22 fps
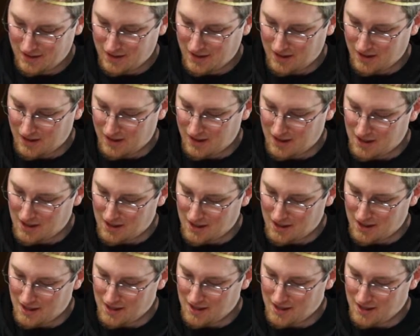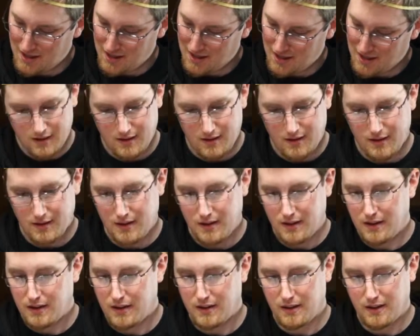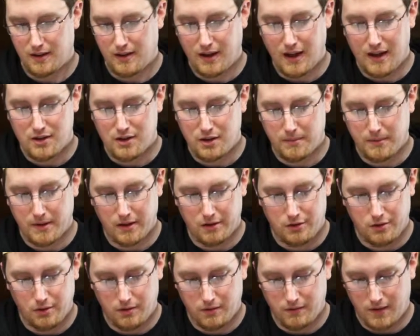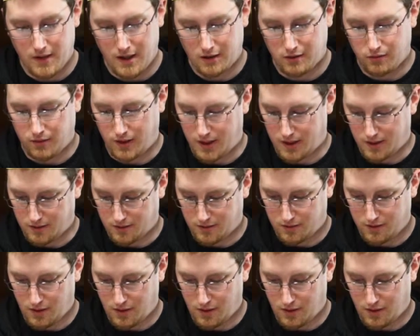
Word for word: Catch up on the truth of X-Files.